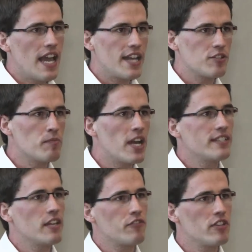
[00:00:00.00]
and you
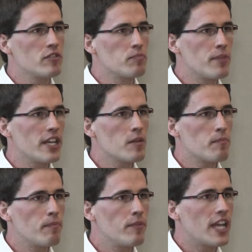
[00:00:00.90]
might have even bigger
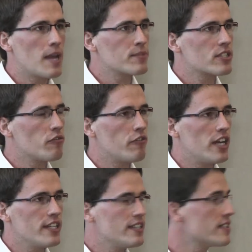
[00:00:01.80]
gaps to
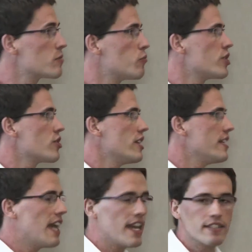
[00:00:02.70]
finance, which in
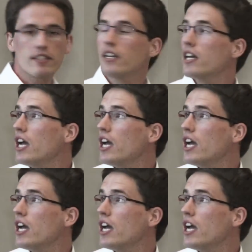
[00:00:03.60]
the end